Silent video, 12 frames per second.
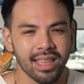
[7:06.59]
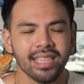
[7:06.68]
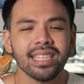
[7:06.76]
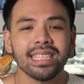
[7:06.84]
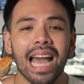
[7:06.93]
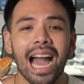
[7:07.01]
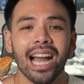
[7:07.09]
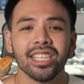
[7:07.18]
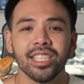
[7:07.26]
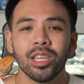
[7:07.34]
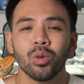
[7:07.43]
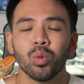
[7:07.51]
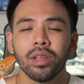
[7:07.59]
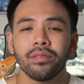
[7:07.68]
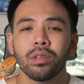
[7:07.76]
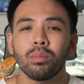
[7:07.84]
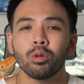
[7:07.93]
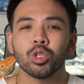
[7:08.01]
this is actually one of
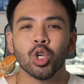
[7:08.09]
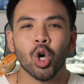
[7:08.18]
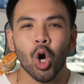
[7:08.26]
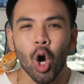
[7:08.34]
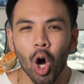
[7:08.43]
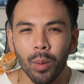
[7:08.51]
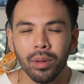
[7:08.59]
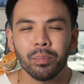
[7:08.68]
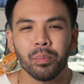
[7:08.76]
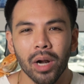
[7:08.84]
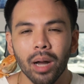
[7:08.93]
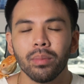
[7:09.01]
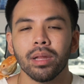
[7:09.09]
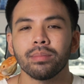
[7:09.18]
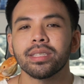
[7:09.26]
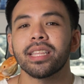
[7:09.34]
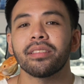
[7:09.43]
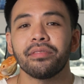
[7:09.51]
the most common
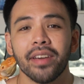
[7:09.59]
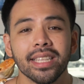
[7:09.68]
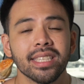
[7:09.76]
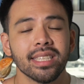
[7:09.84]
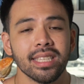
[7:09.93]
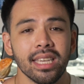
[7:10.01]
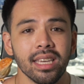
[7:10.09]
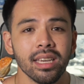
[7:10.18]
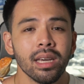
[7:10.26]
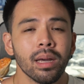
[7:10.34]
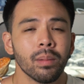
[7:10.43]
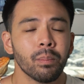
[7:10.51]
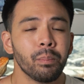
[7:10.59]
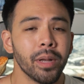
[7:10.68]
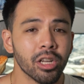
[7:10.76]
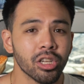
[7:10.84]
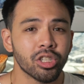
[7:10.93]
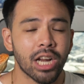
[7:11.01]
problems that vets see
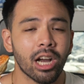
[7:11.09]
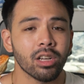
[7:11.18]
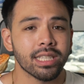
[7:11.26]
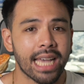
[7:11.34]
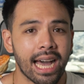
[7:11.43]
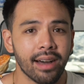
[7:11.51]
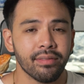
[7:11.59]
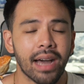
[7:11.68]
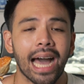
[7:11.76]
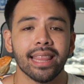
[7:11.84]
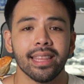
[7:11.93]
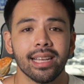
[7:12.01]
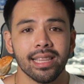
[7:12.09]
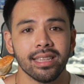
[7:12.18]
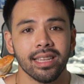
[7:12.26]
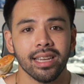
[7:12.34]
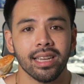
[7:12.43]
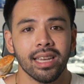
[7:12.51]
bearded dragons have at the
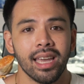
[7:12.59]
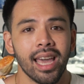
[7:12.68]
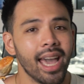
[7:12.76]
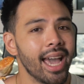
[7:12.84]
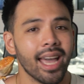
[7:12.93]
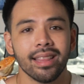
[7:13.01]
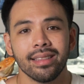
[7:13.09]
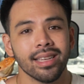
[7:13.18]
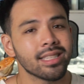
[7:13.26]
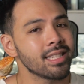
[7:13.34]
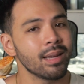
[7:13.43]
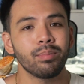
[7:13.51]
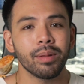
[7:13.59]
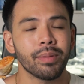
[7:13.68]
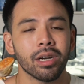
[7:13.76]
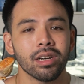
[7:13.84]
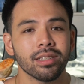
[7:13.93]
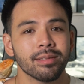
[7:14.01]
clinic, and it's simply
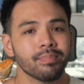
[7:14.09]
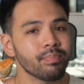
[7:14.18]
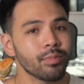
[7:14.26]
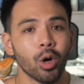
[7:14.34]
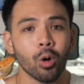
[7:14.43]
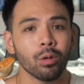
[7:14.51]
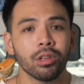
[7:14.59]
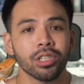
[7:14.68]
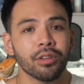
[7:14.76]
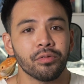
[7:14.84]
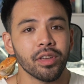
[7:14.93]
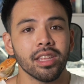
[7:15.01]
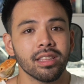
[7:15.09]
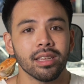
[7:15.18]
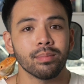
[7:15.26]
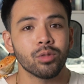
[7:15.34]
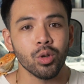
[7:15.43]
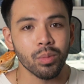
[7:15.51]
because the owners are feeding
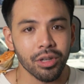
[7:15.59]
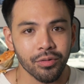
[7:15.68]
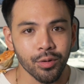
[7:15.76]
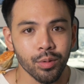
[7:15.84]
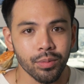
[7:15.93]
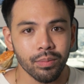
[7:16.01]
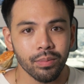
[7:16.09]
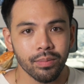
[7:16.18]
them too much food.